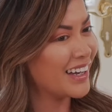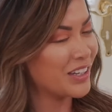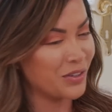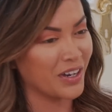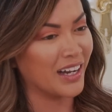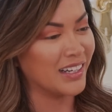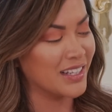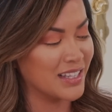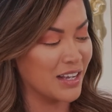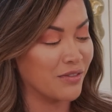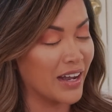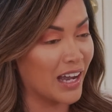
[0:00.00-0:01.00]
you guys,
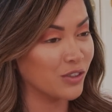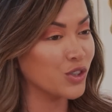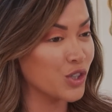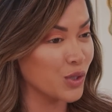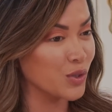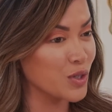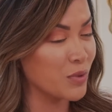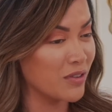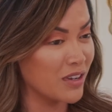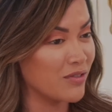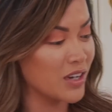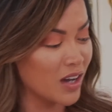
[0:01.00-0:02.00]
if I had to choose my
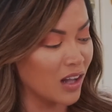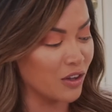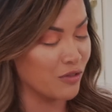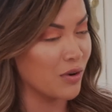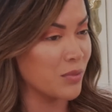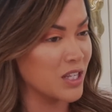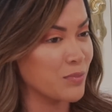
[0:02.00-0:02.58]
favorite color from this